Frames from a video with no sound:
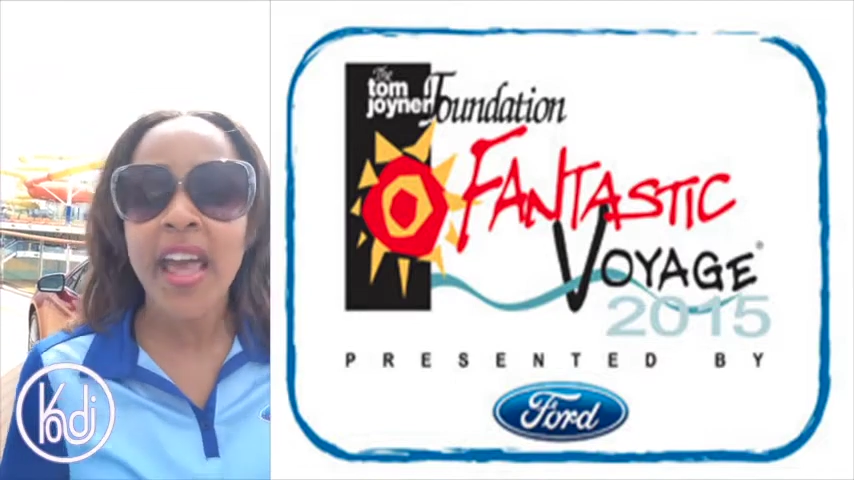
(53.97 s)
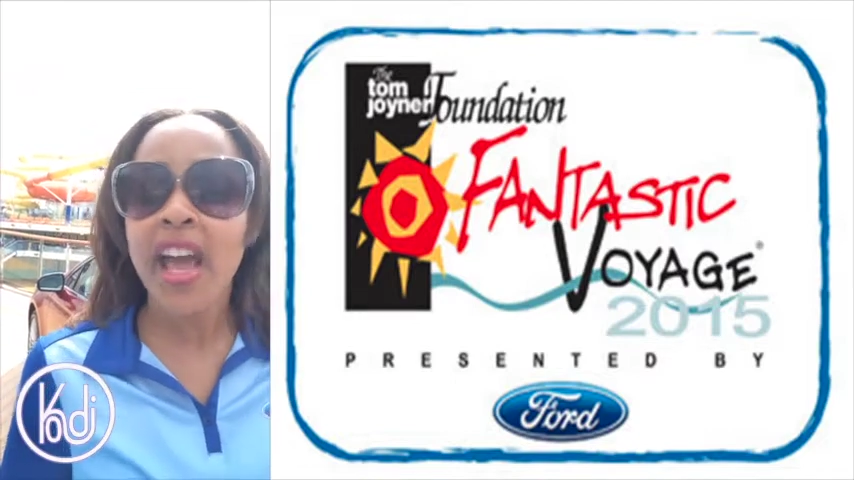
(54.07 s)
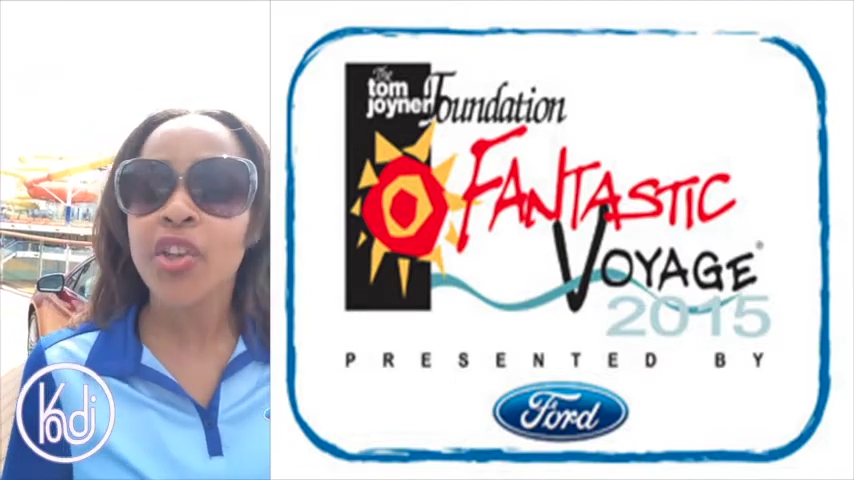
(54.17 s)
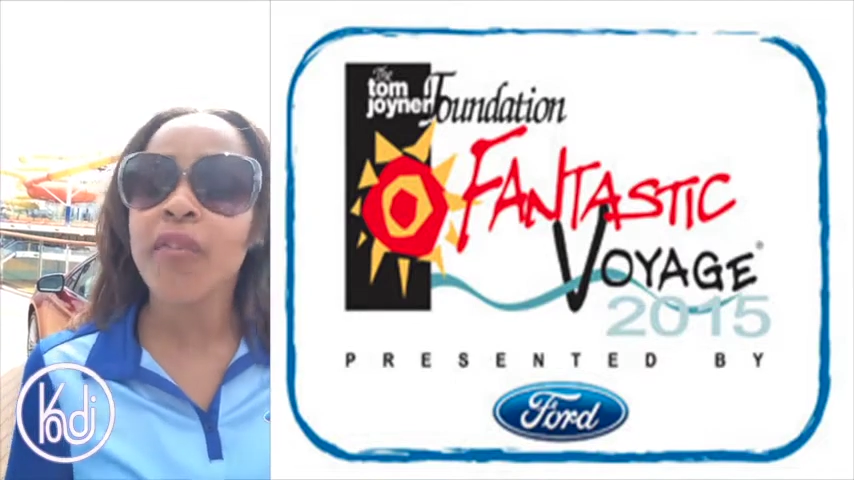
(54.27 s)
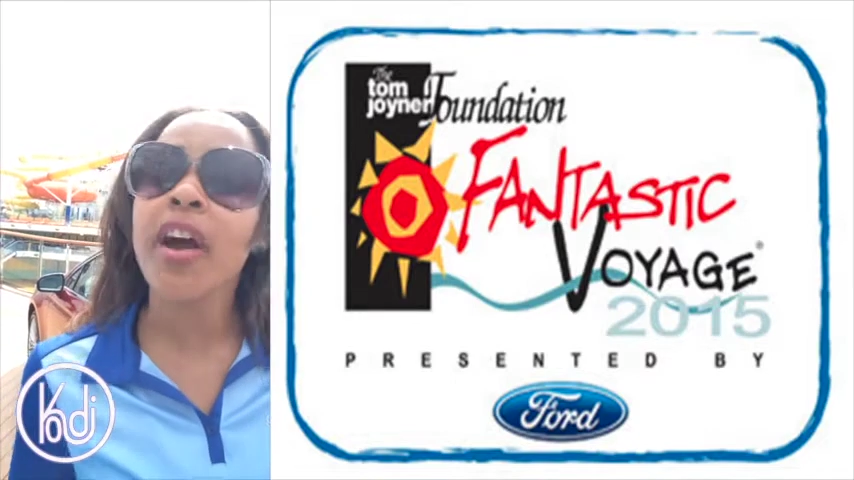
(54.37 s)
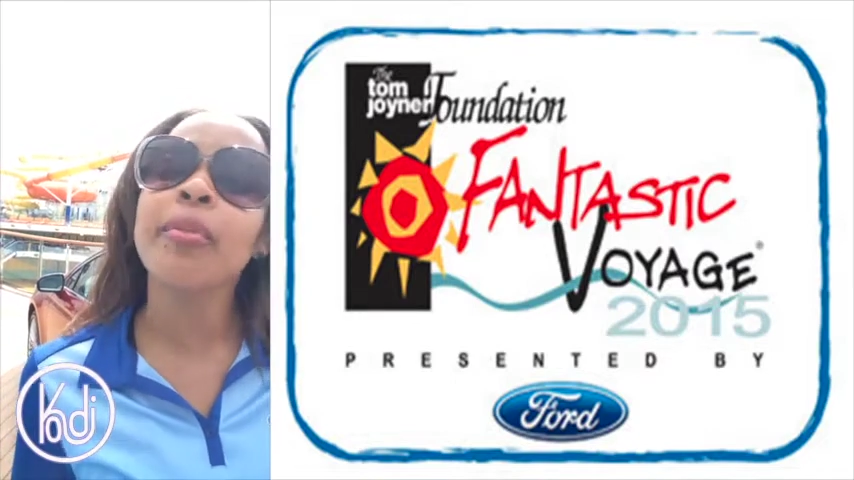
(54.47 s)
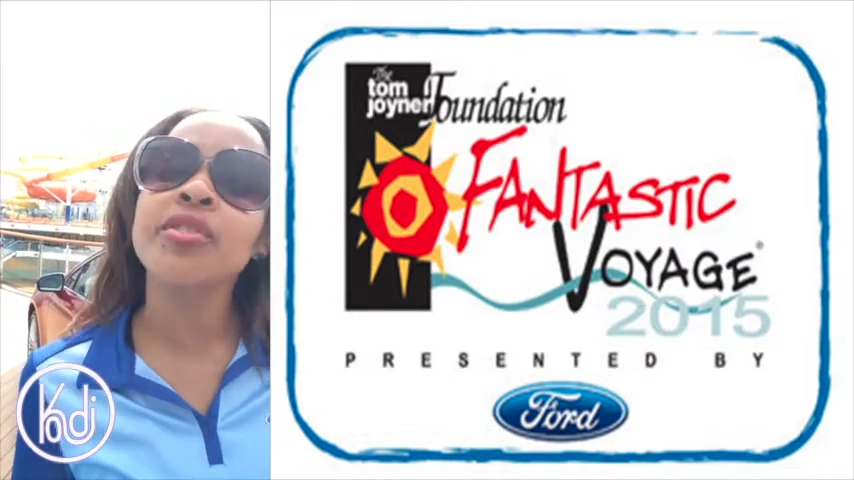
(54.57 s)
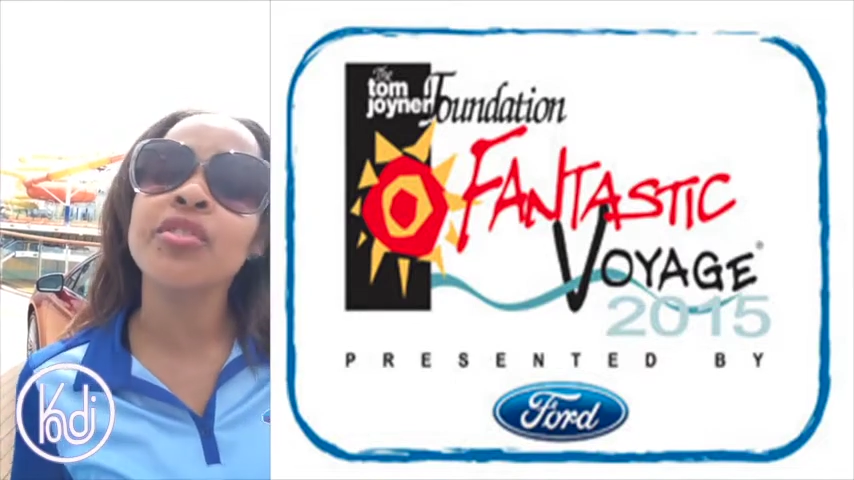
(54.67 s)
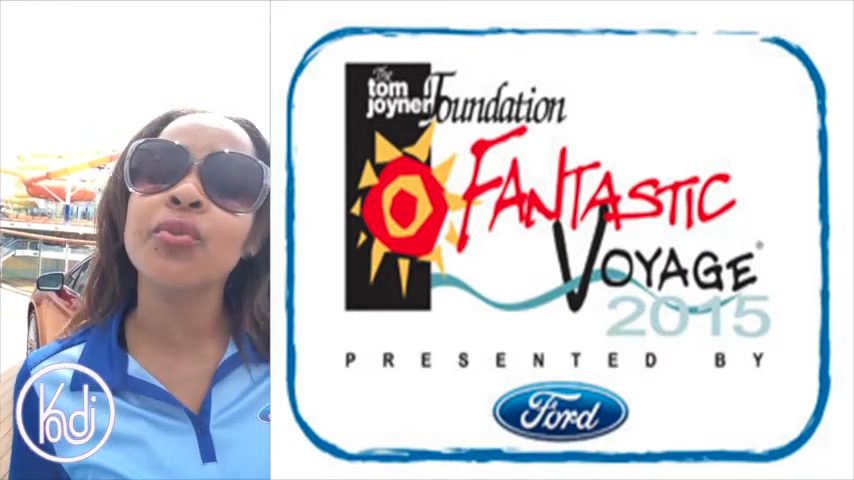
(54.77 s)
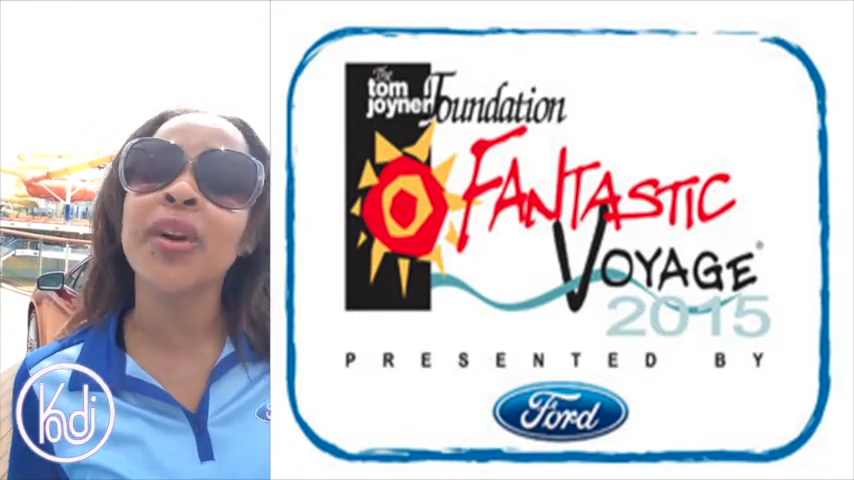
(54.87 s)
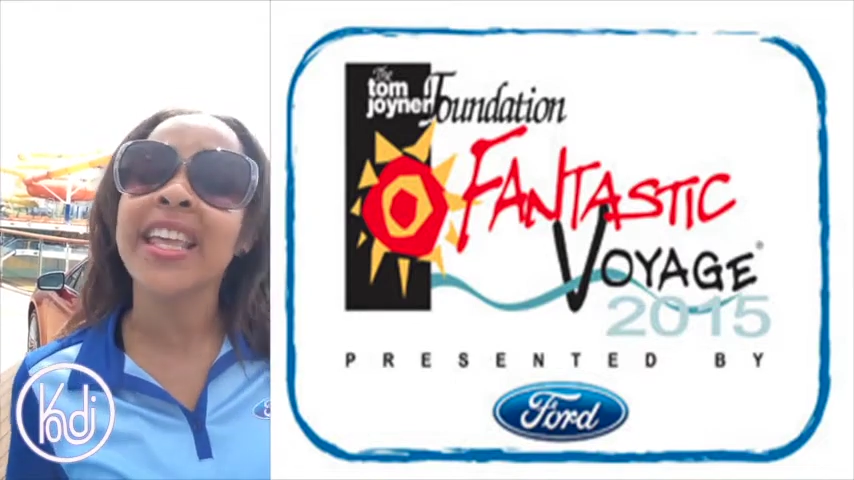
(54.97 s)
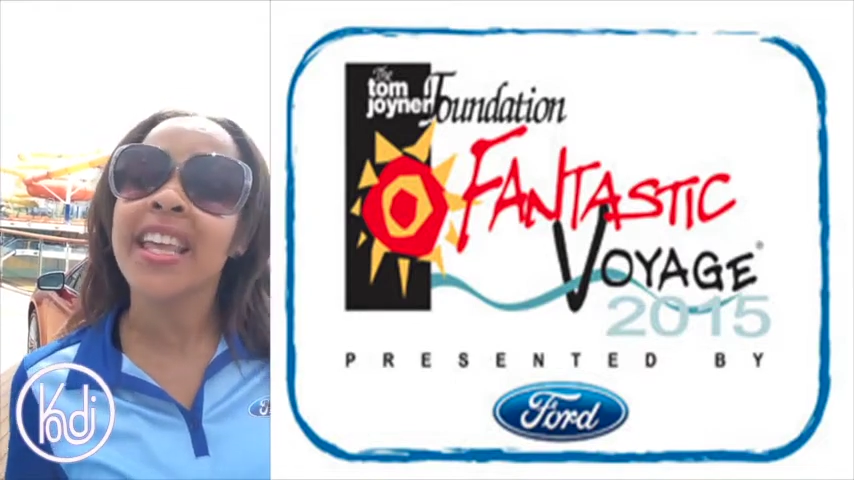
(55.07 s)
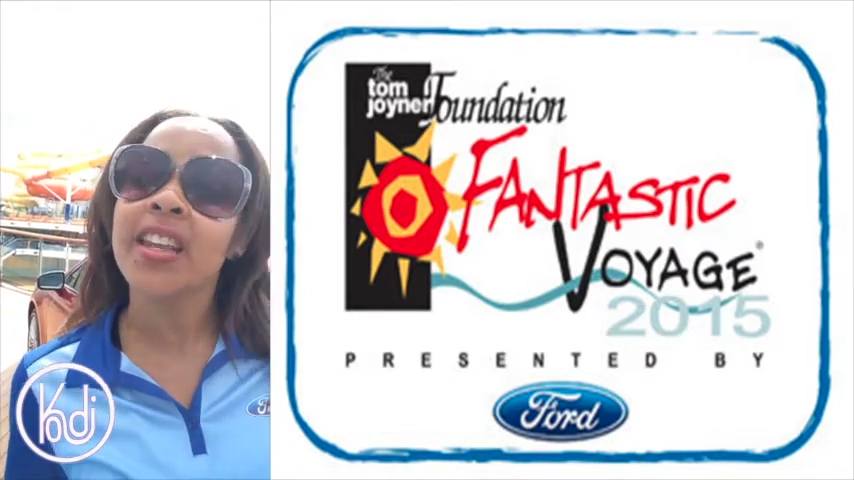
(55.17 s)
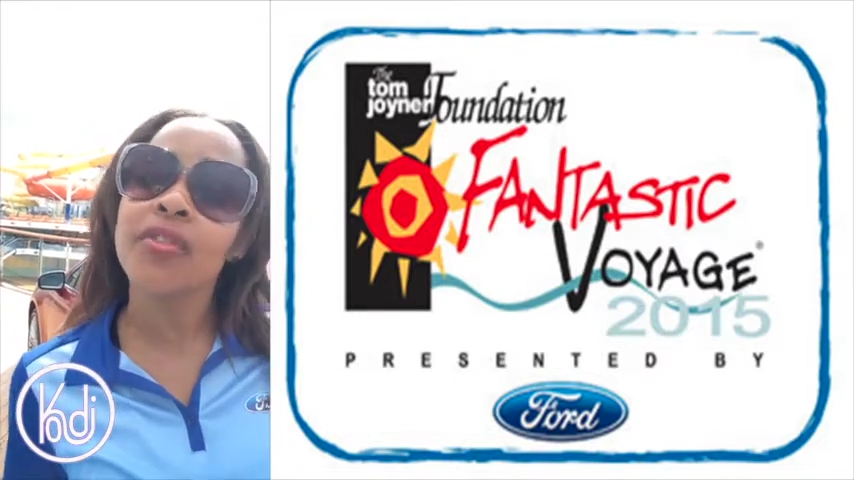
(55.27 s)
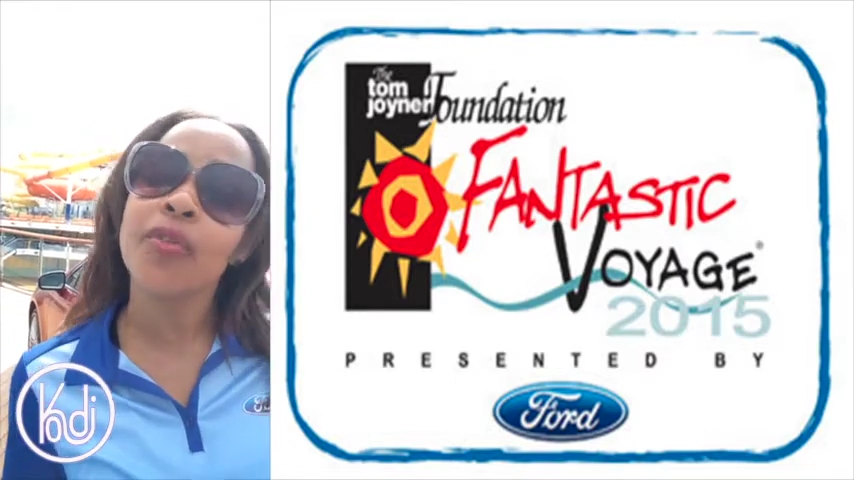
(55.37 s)
and you have an opportunity to win
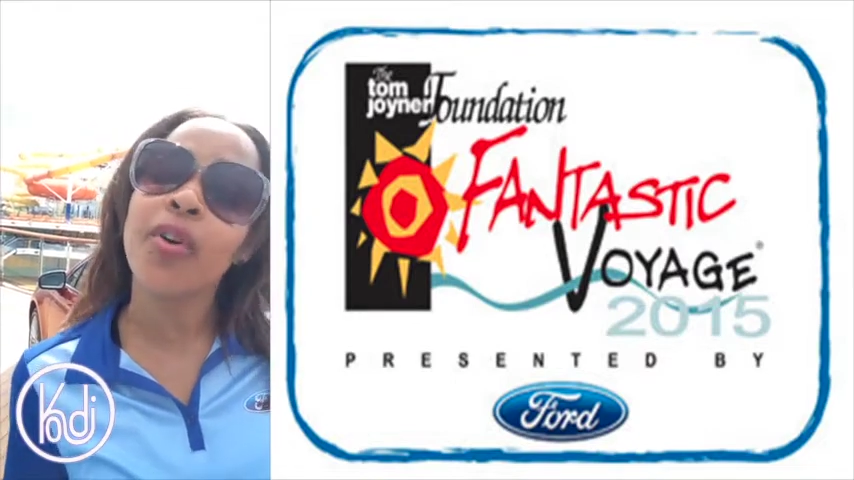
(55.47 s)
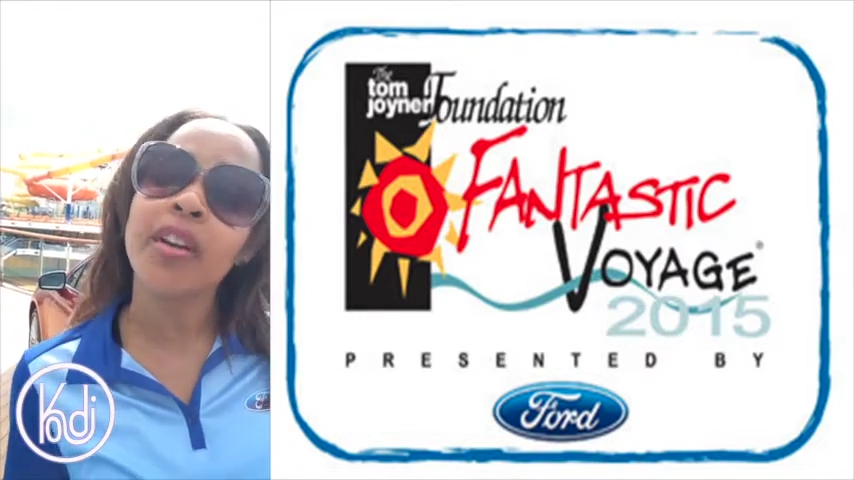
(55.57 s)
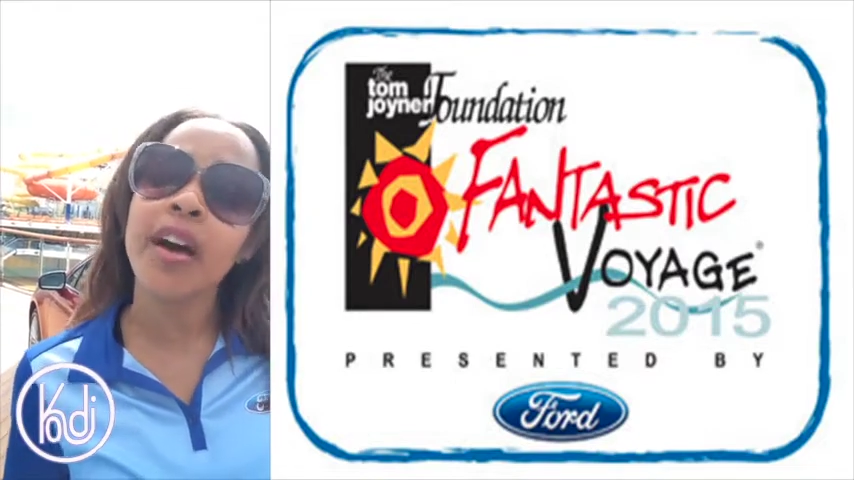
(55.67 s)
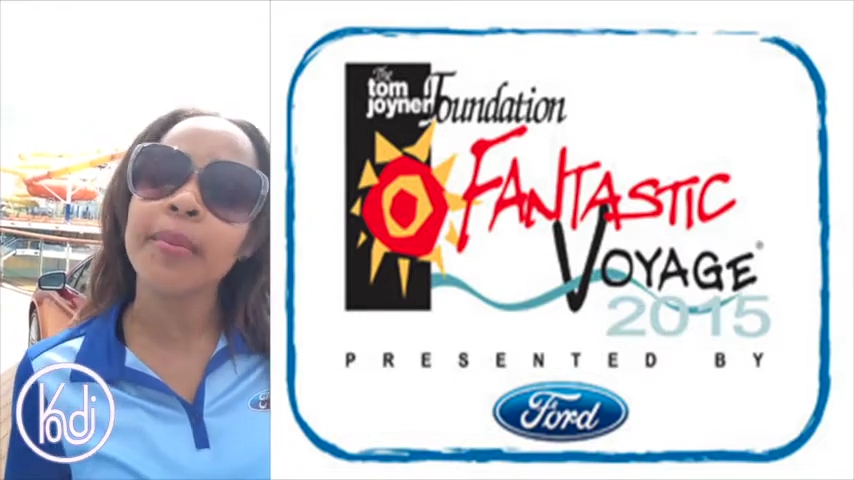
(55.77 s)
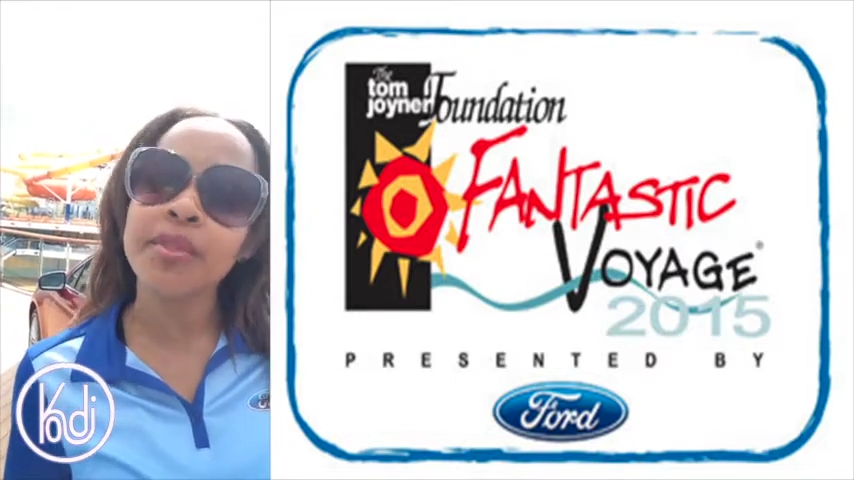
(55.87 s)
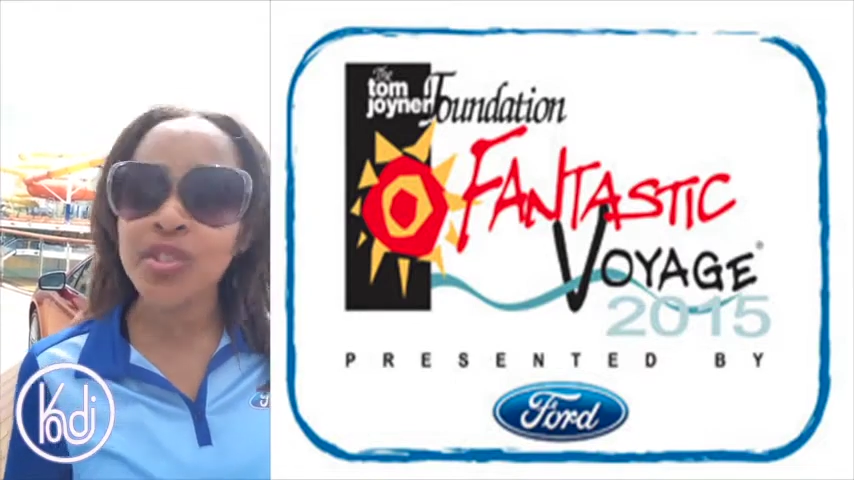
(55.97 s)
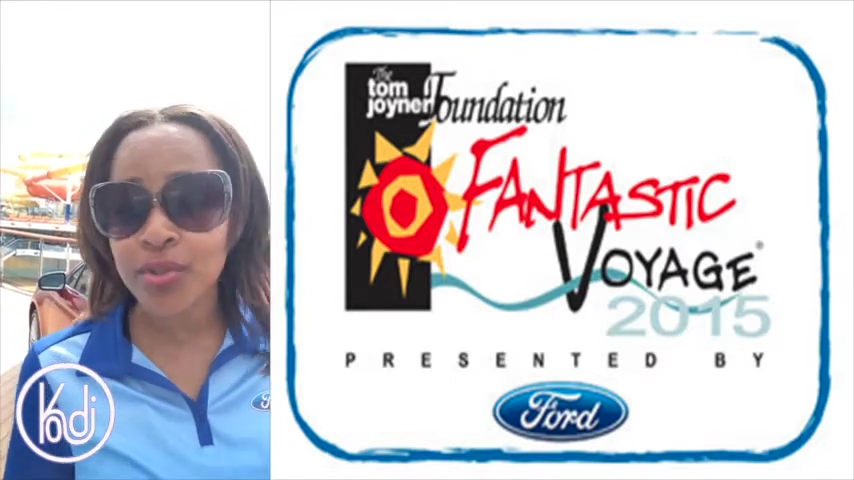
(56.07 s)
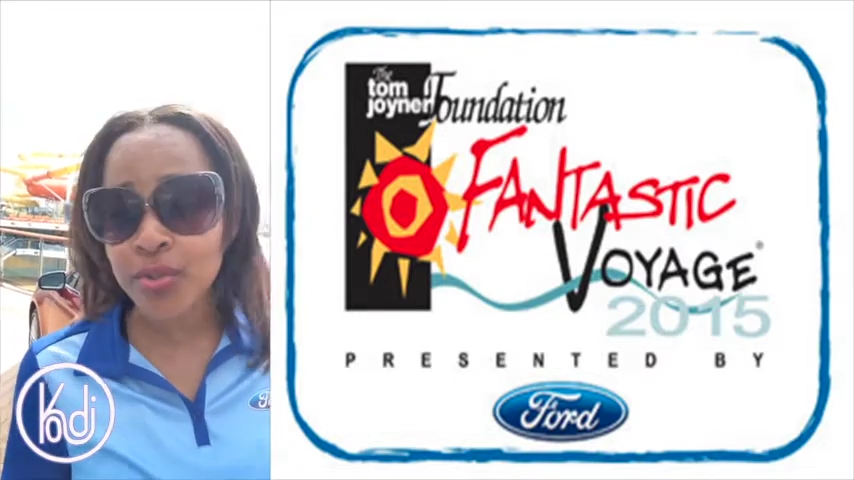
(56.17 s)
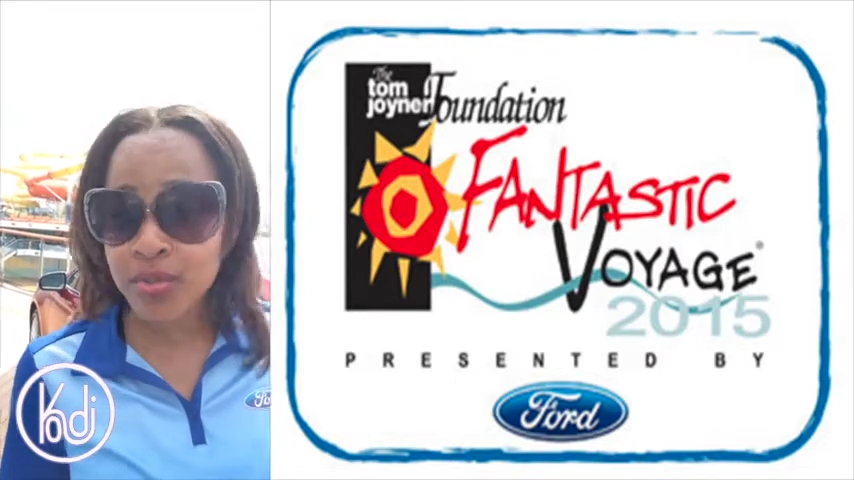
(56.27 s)
any Ford up to